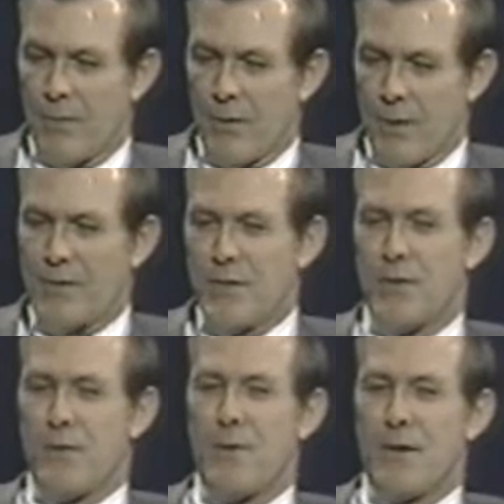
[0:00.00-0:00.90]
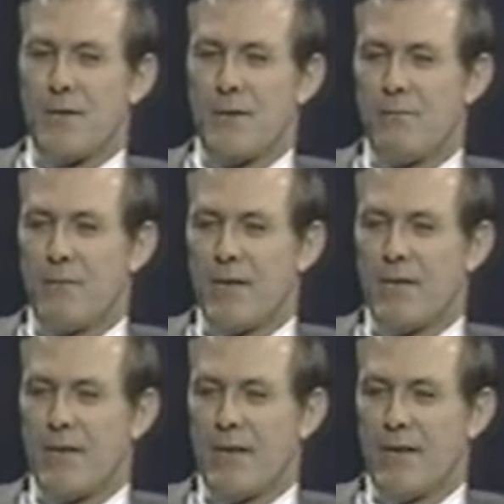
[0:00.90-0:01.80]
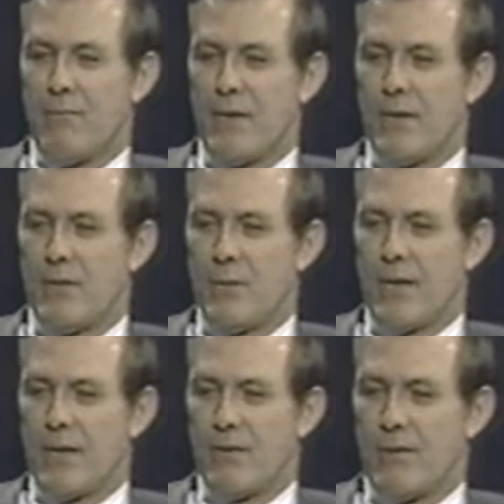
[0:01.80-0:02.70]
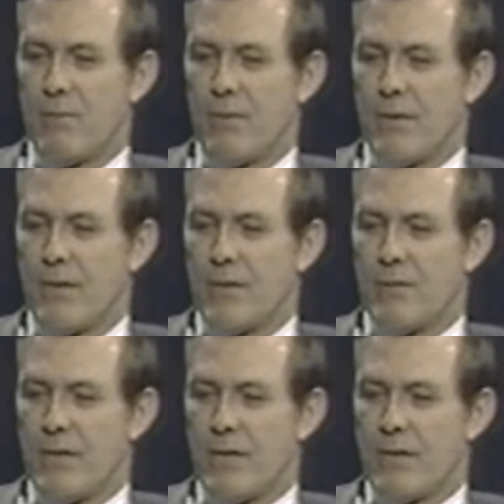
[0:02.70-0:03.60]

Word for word: there is no question but that they have been doing it during periods when the